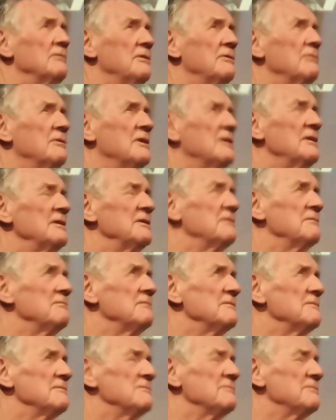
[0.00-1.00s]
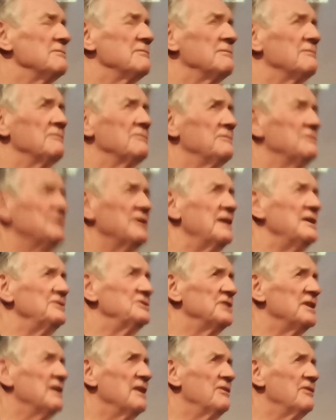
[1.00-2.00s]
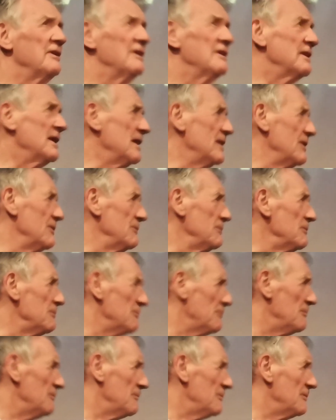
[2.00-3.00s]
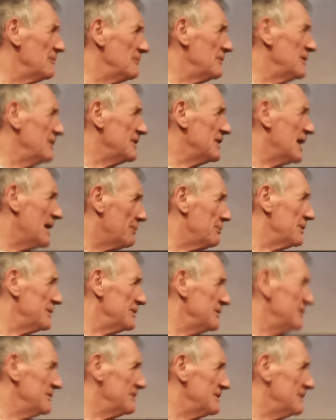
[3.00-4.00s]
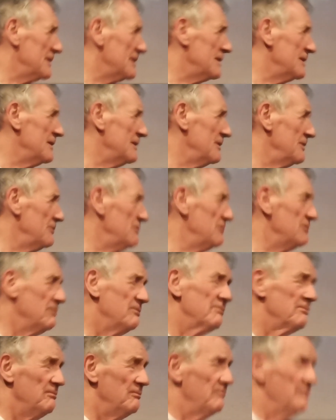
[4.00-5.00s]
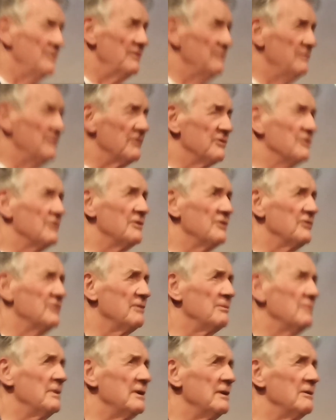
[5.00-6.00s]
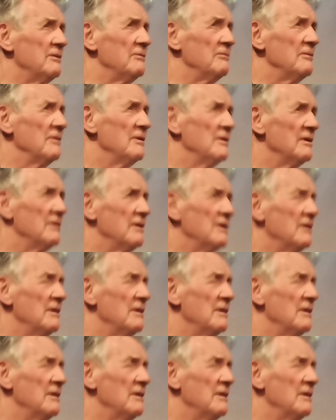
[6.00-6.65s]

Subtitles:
you can't change anything now. It happened, and you've just got to somehow